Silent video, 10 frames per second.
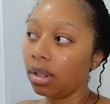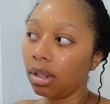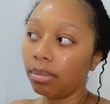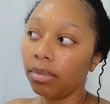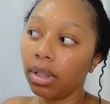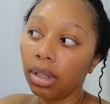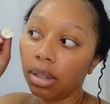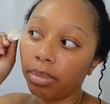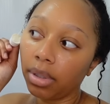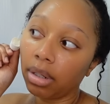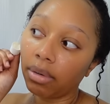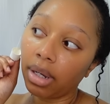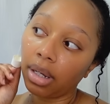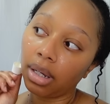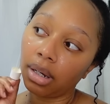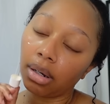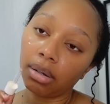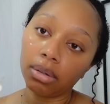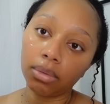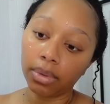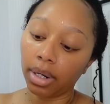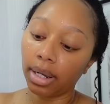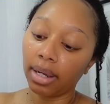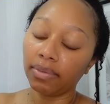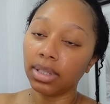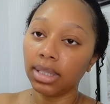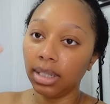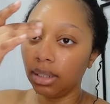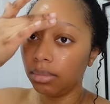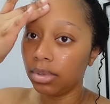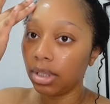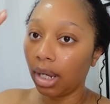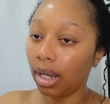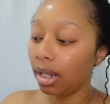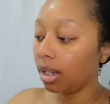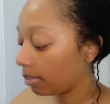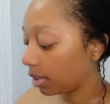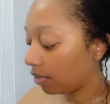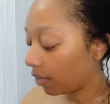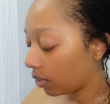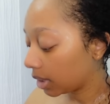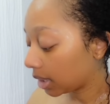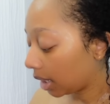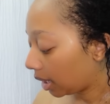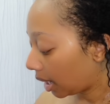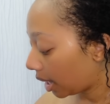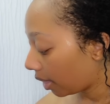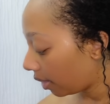and I'm really going to put it right here where I have the TMJ. I'm going to focus a lot